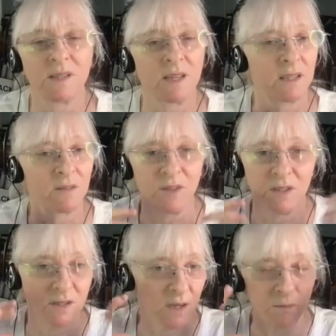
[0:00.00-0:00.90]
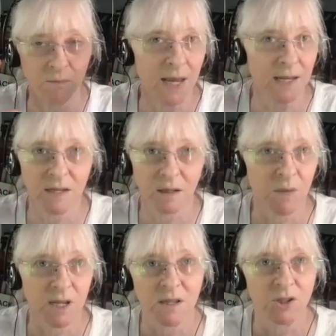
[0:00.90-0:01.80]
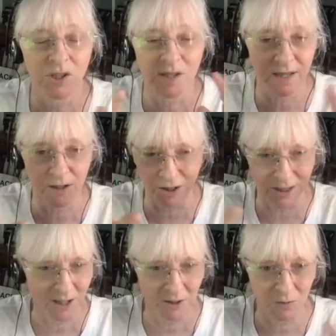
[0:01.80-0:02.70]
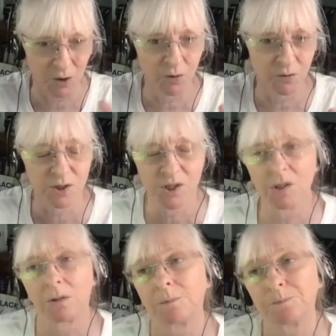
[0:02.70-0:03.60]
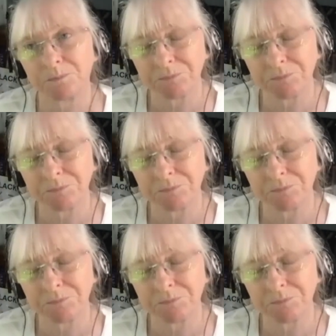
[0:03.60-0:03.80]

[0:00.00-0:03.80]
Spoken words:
they give these amazing messages that are kind of universal.